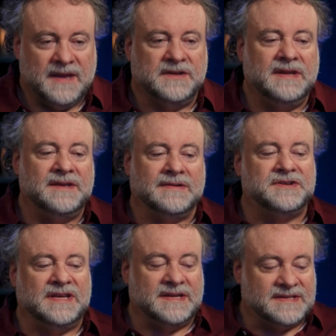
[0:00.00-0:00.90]
Yeah, you'd need to
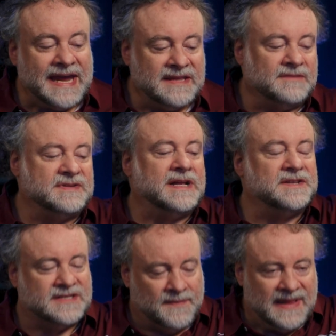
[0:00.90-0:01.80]
actually take the
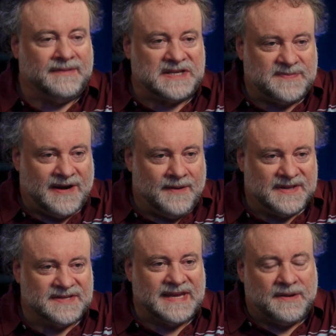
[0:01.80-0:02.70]
results of the Miller
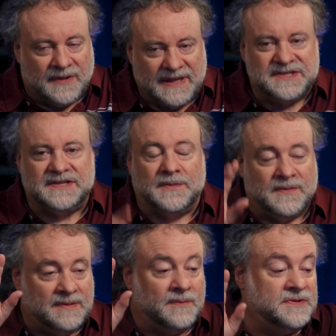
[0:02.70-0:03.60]
experiment and see, well, let's
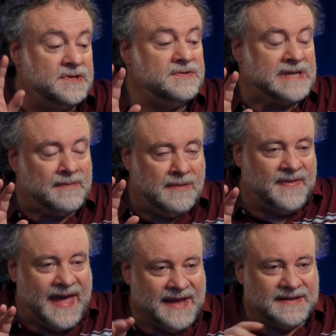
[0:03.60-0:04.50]
do something
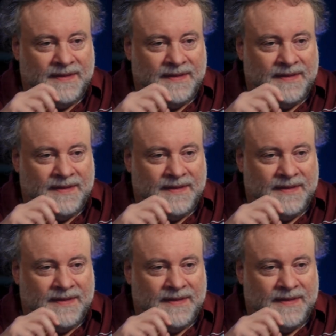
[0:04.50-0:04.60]
with that